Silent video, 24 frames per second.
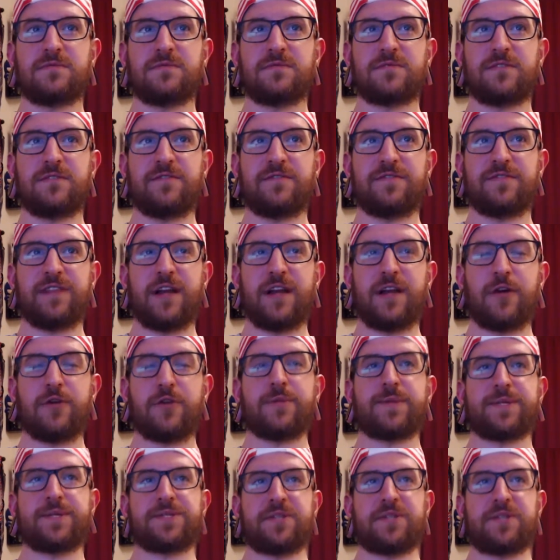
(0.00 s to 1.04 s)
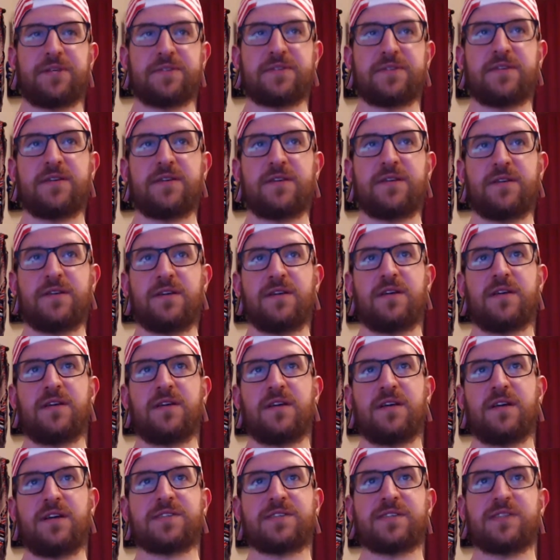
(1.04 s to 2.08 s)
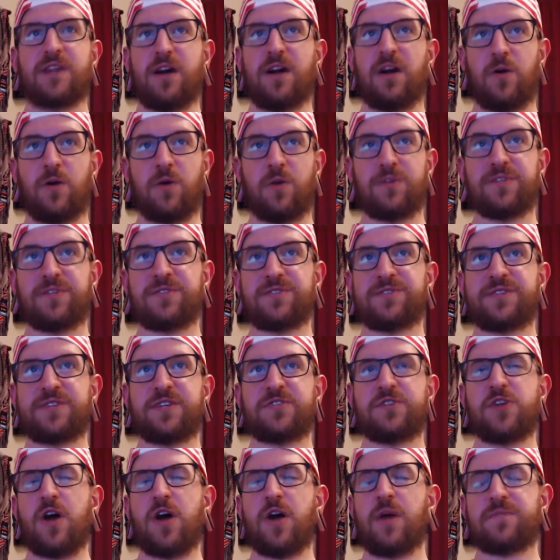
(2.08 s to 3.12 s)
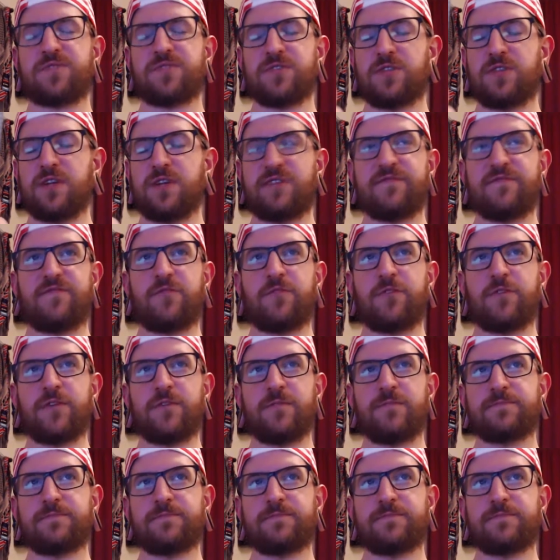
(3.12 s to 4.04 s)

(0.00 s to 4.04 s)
Flower business. It's got all those citra hops you're looking for.